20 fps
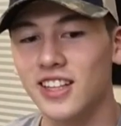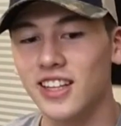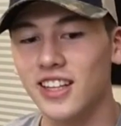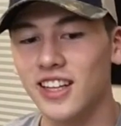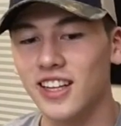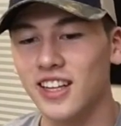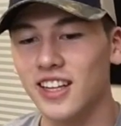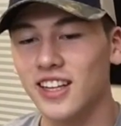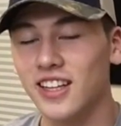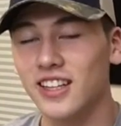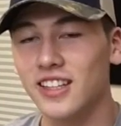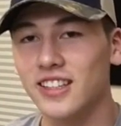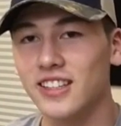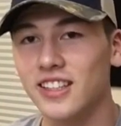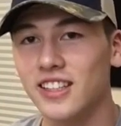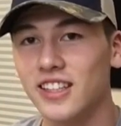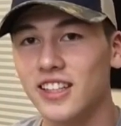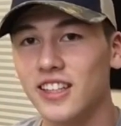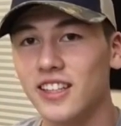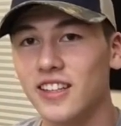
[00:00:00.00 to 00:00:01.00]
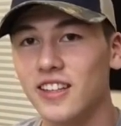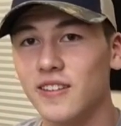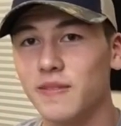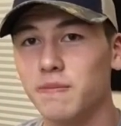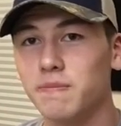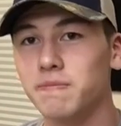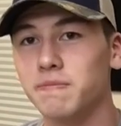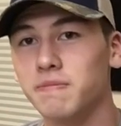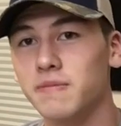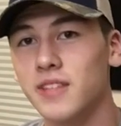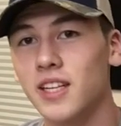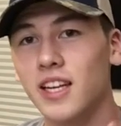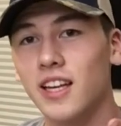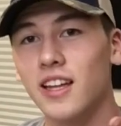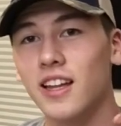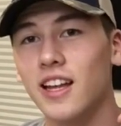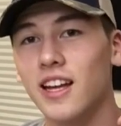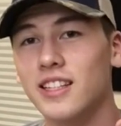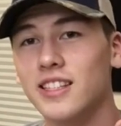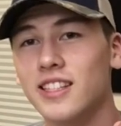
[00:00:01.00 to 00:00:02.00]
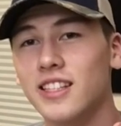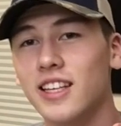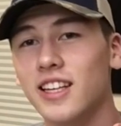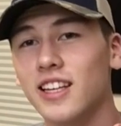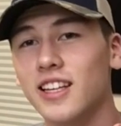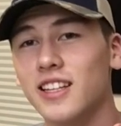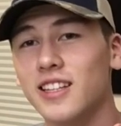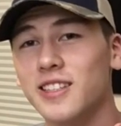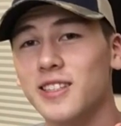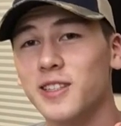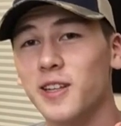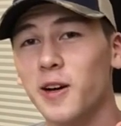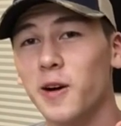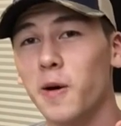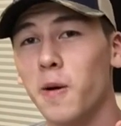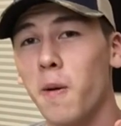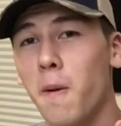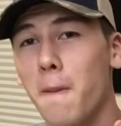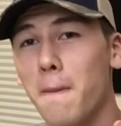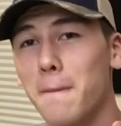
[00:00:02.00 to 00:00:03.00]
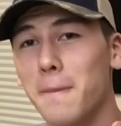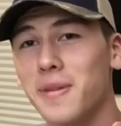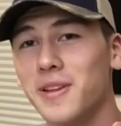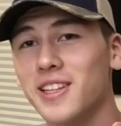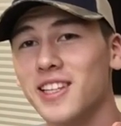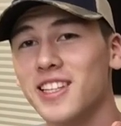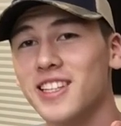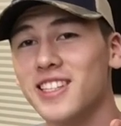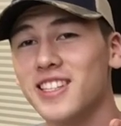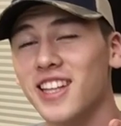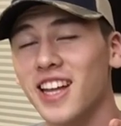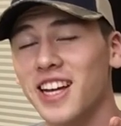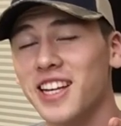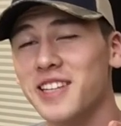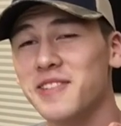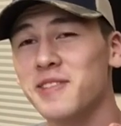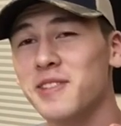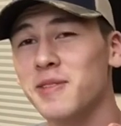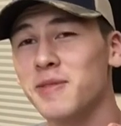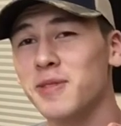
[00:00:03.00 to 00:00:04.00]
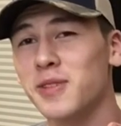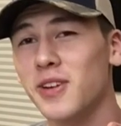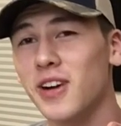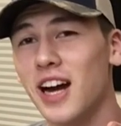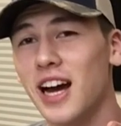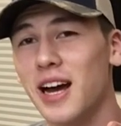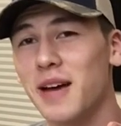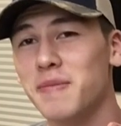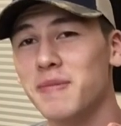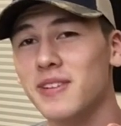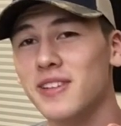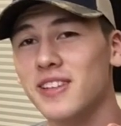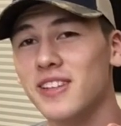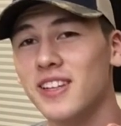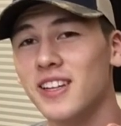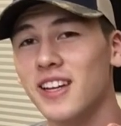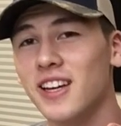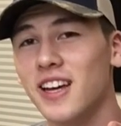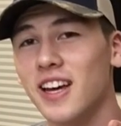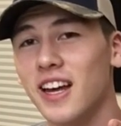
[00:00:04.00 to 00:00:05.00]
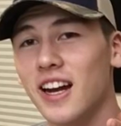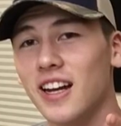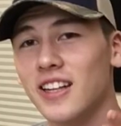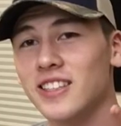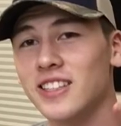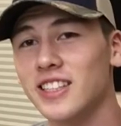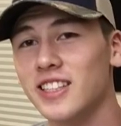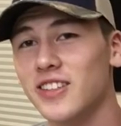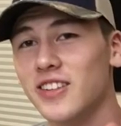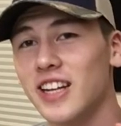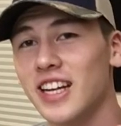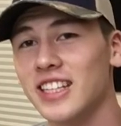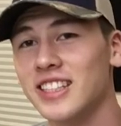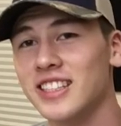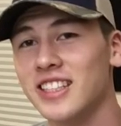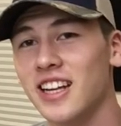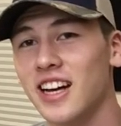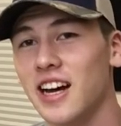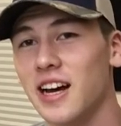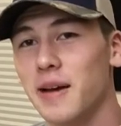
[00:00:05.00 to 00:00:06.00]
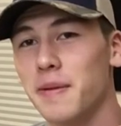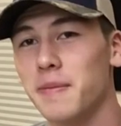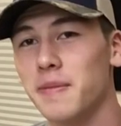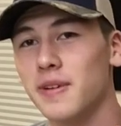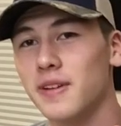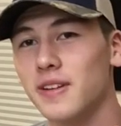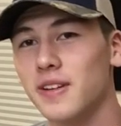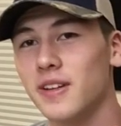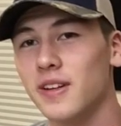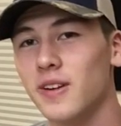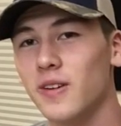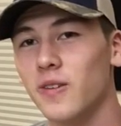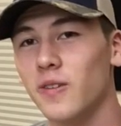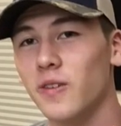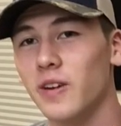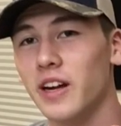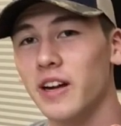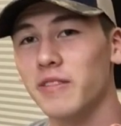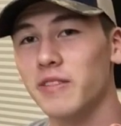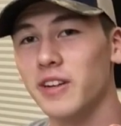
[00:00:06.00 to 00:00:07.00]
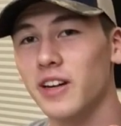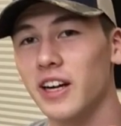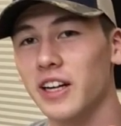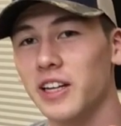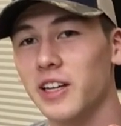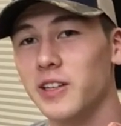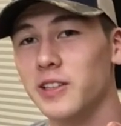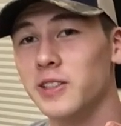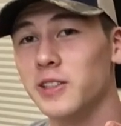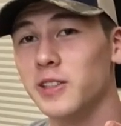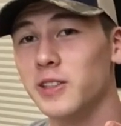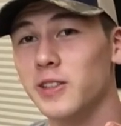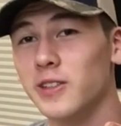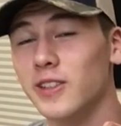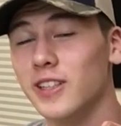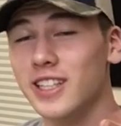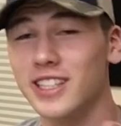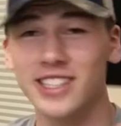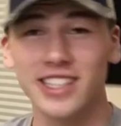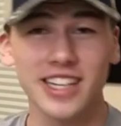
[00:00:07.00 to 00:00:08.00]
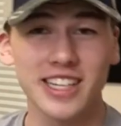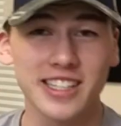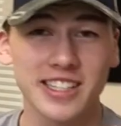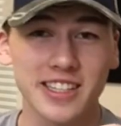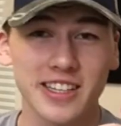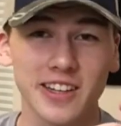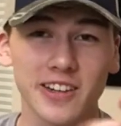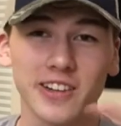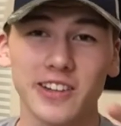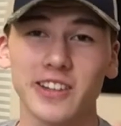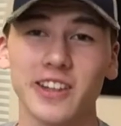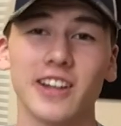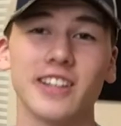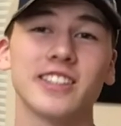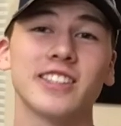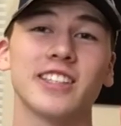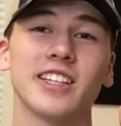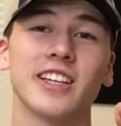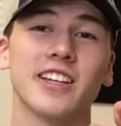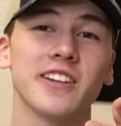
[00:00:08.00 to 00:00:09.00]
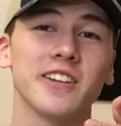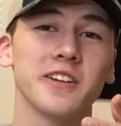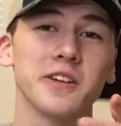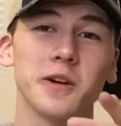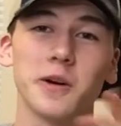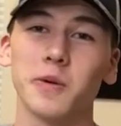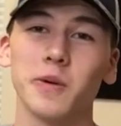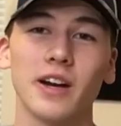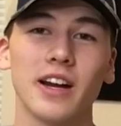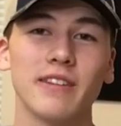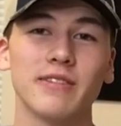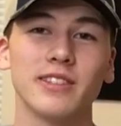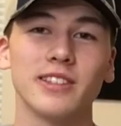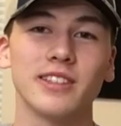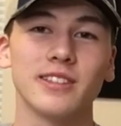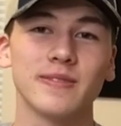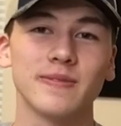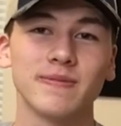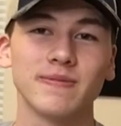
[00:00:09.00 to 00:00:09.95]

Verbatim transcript: And uh, that's it. So please like and subscribe and I'll see you next time whenever I go to an estate sale or yard sale or whatever.